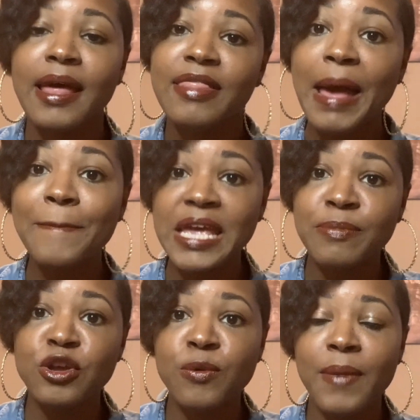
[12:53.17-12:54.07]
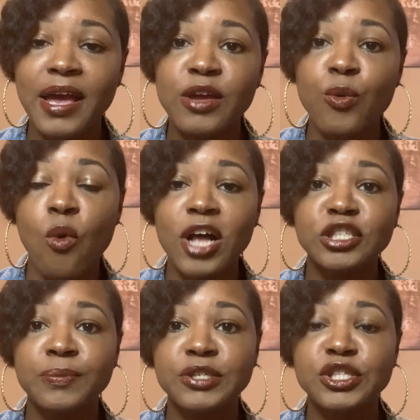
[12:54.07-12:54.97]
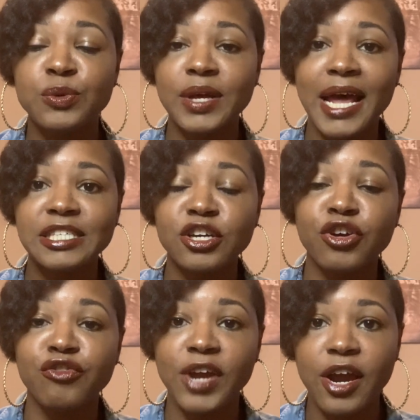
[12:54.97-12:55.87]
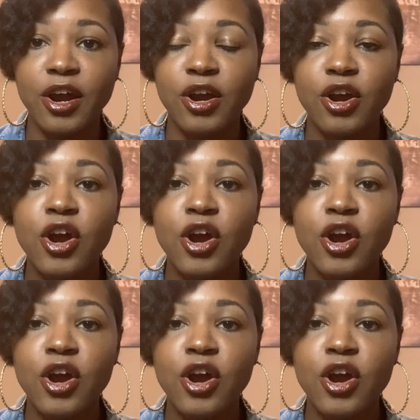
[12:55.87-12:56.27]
that maybe you might want to pursue it as a career.